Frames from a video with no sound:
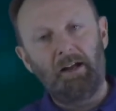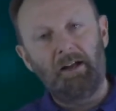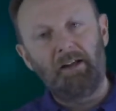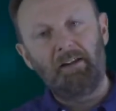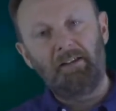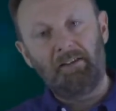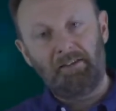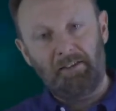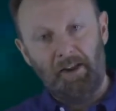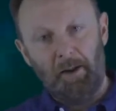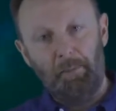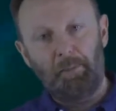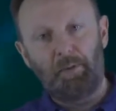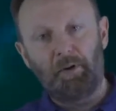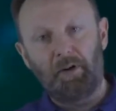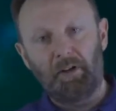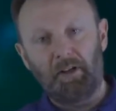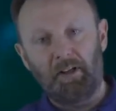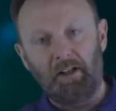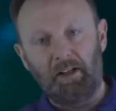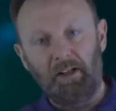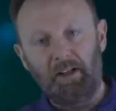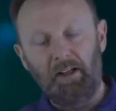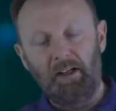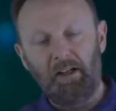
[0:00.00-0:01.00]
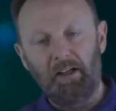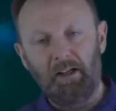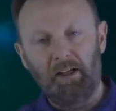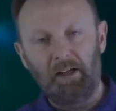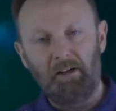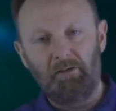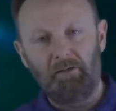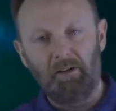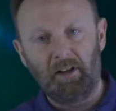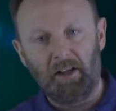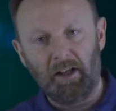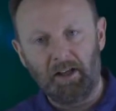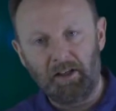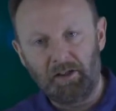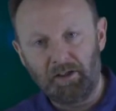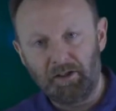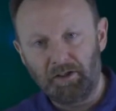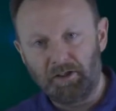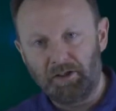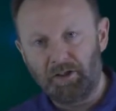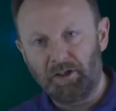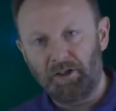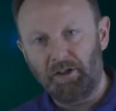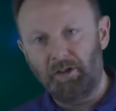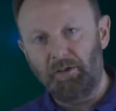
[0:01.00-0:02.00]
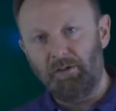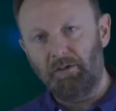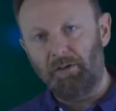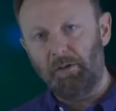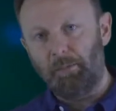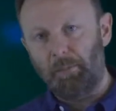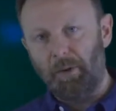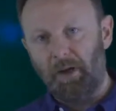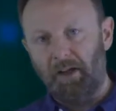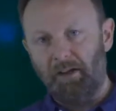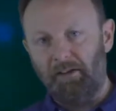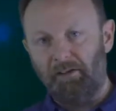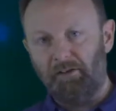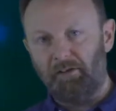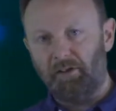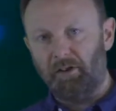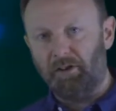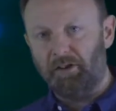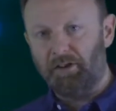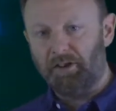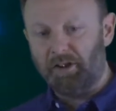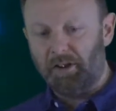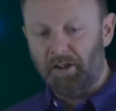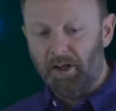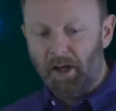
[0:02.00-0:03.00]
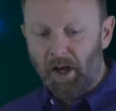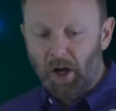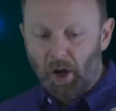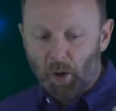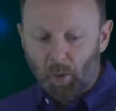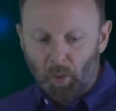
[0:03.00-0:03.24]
separately in relation to the pay structure,